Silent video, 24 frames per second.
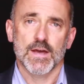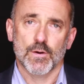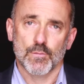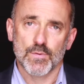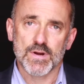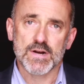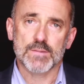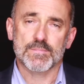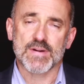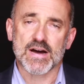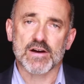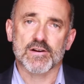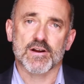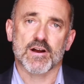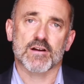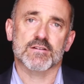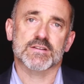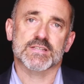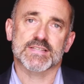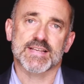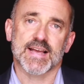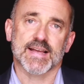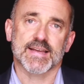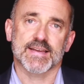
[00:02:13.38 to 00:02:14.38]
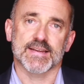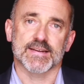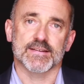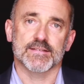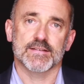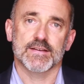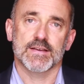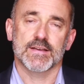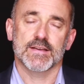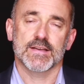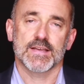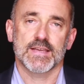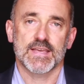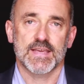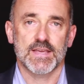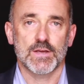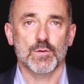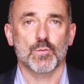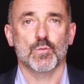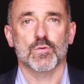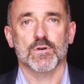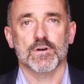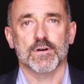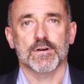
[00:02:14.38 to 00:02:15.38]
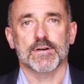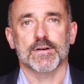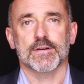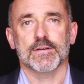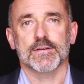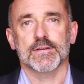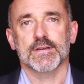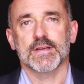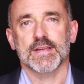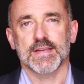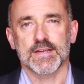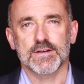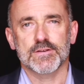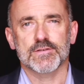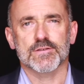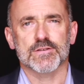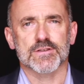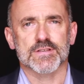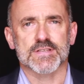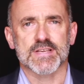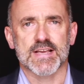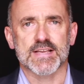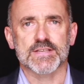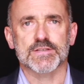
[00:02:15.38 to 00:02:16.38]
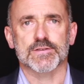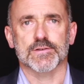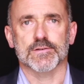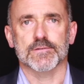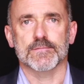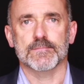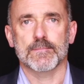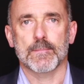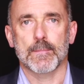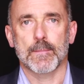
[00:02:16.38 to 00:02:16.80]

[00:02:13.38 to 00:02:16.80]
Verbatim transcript: And what about our second key word, intercessor?